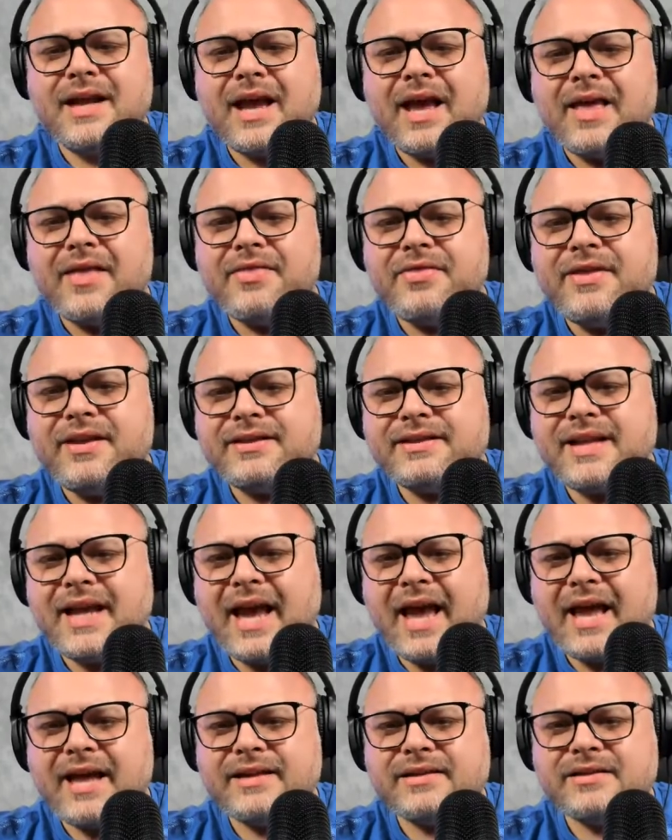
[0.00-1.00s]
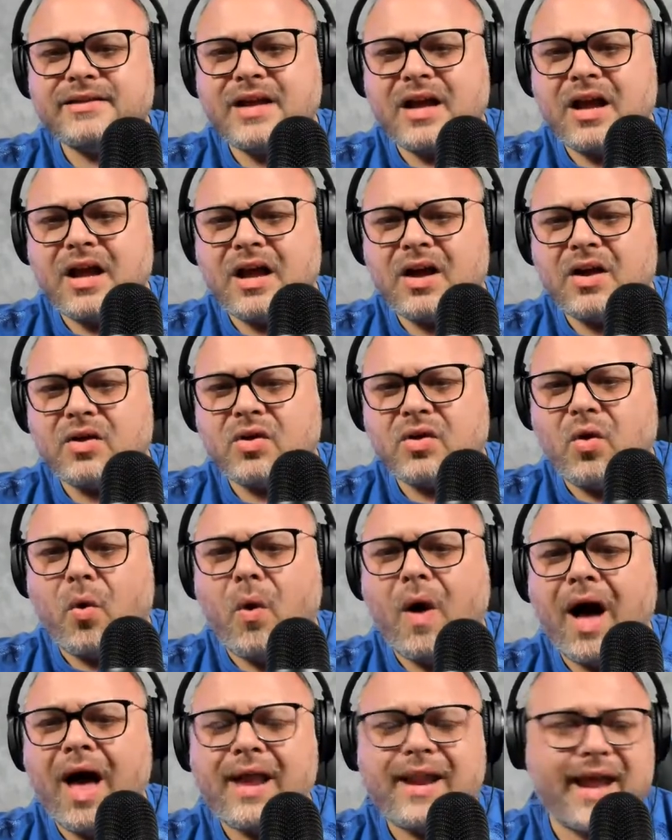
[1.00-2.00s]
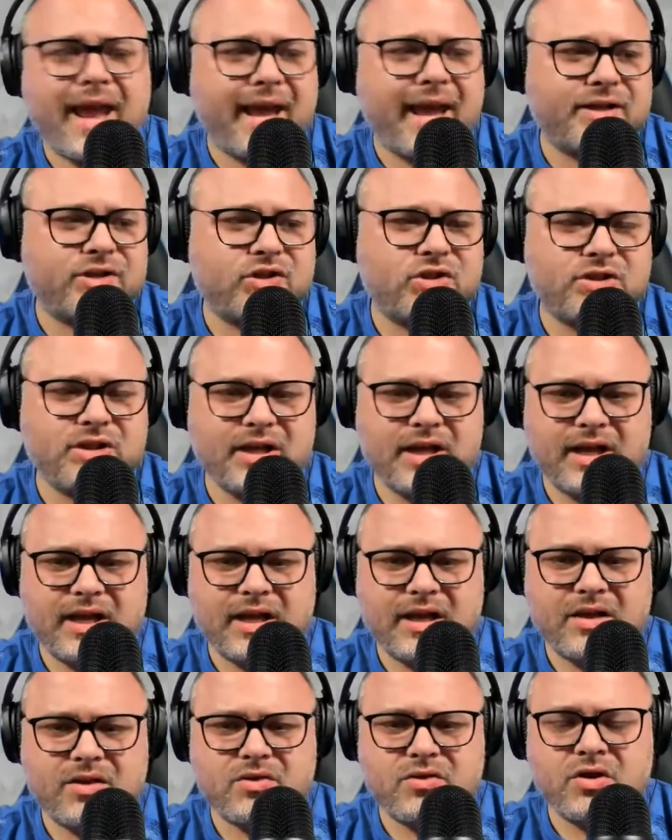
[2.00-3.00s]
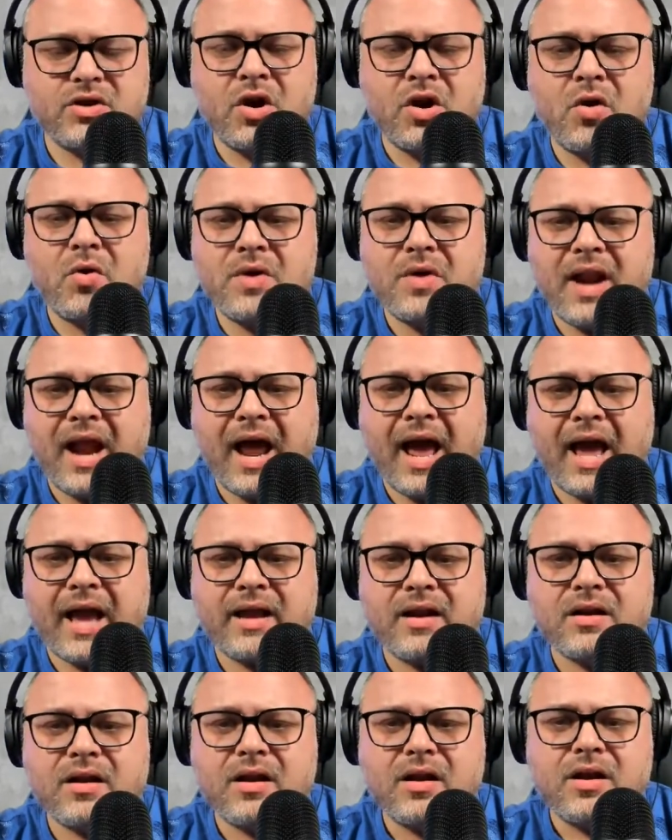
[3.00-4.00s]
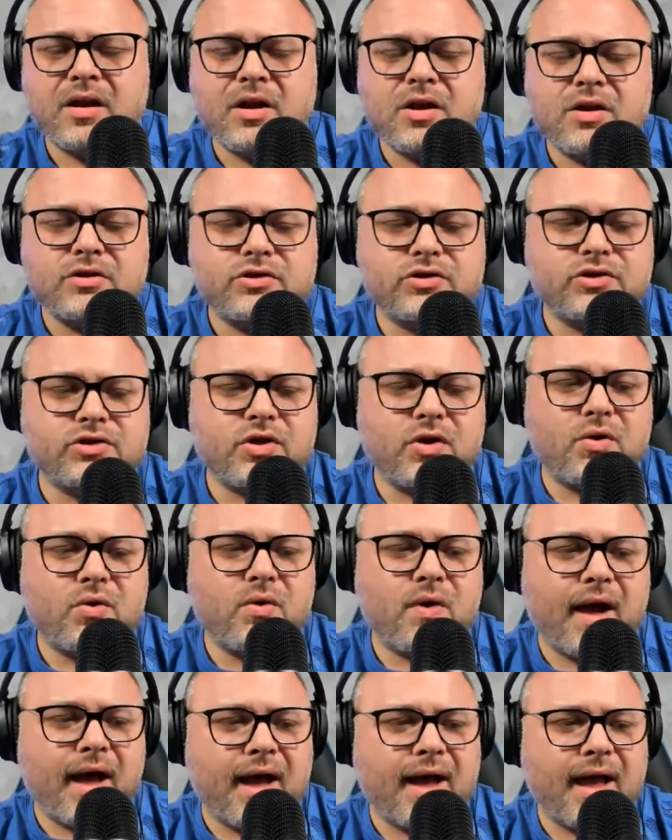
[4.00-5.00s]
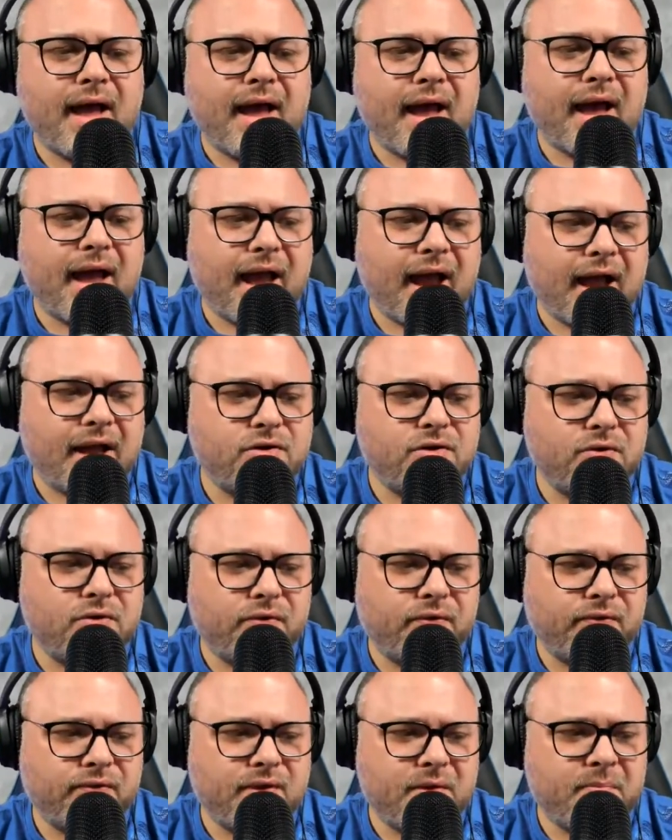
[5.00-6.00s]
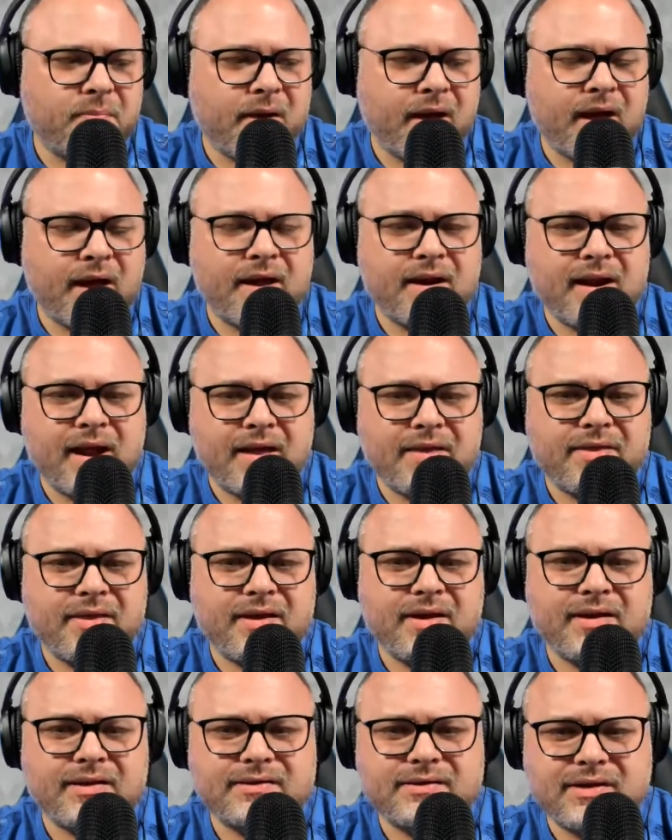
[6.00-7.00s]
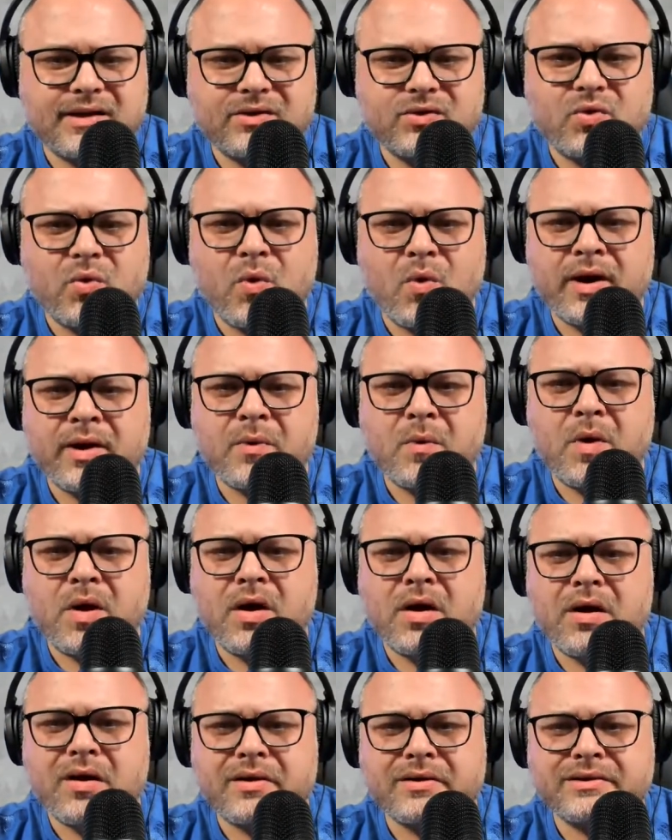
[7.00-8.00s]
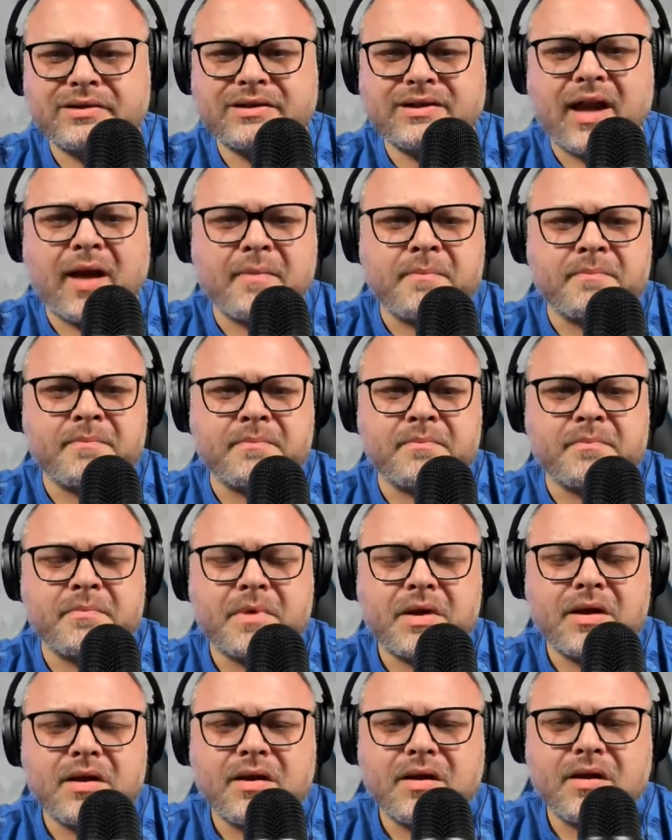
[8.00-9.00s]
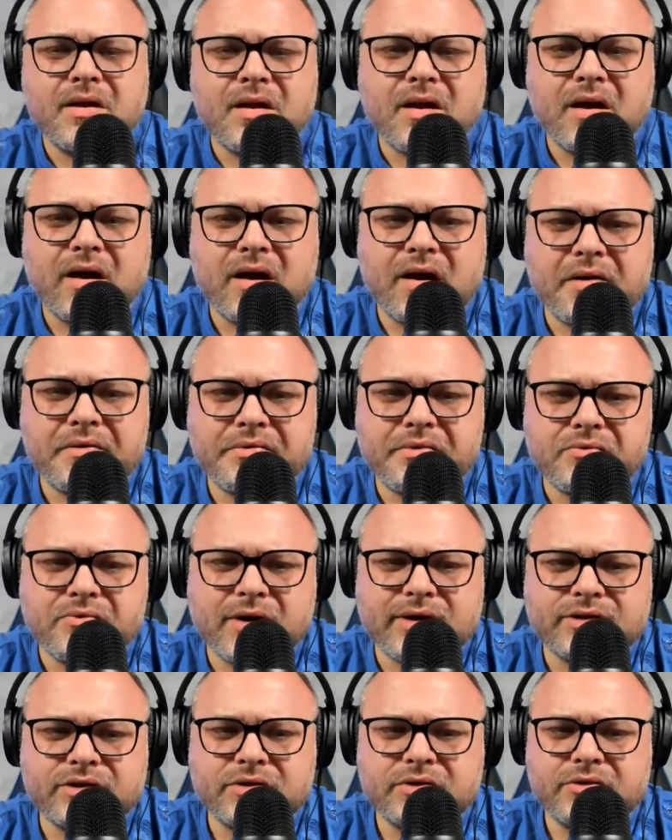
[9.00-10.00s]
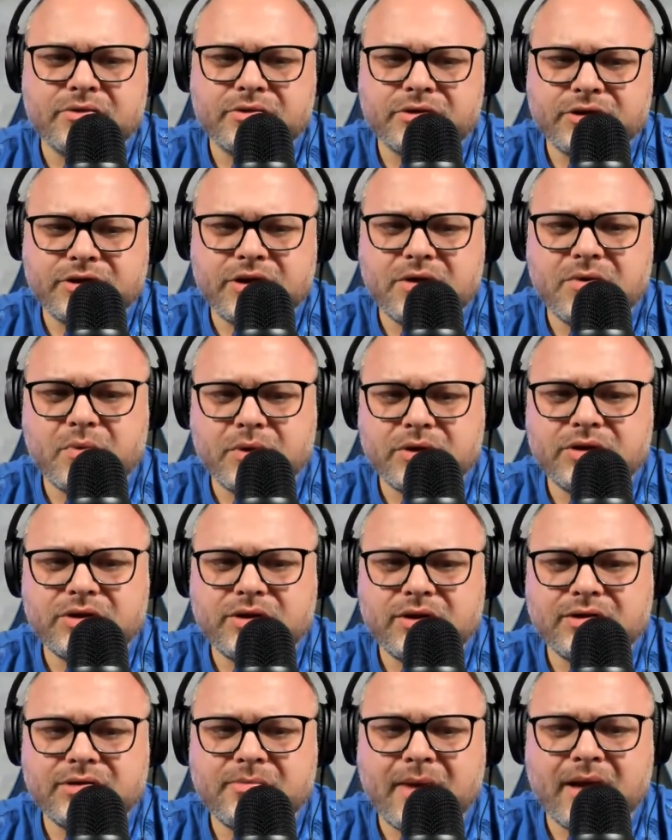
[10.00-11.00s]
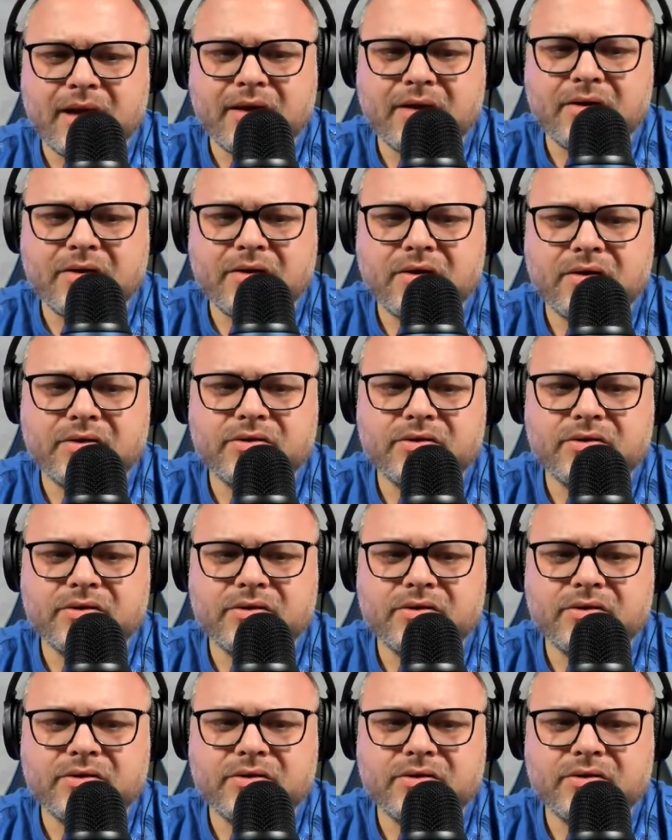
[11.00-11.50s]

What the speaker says: This has quad HD, the Note 9. So I do flip on. I think it's like 21 something, the resolution, which does make it good.